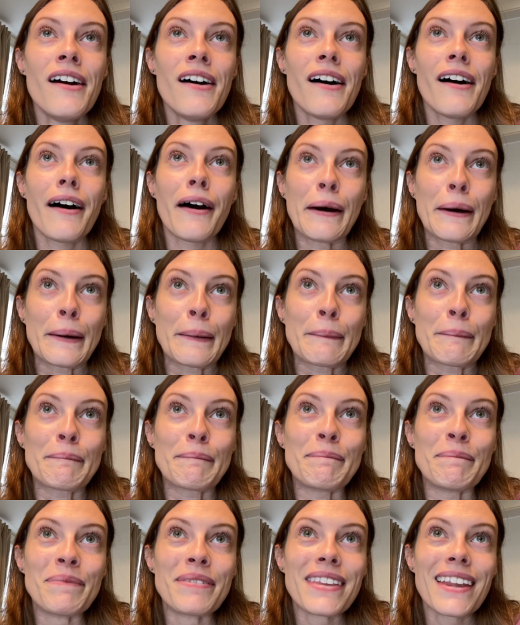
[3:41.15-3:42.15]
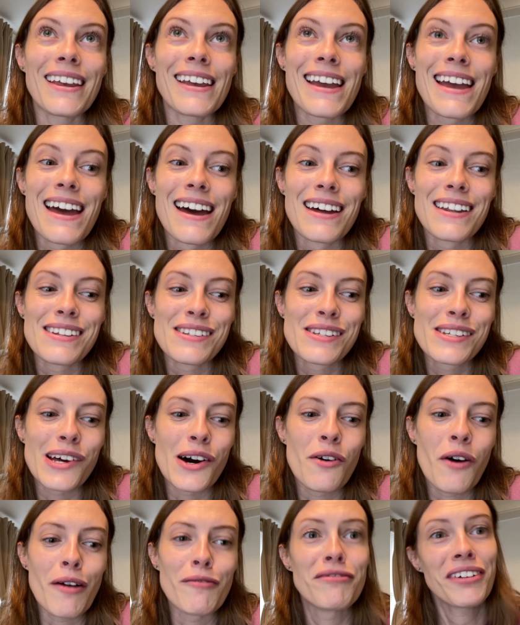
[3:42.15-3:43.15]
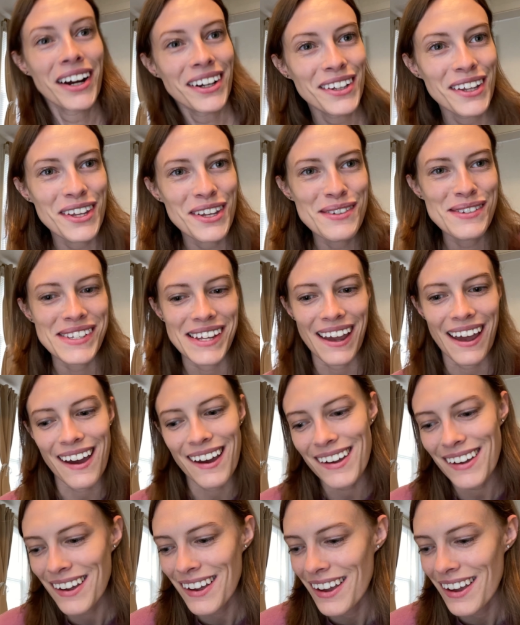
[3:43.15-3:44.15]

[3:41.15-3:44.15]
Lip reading: And so I'm finally using it.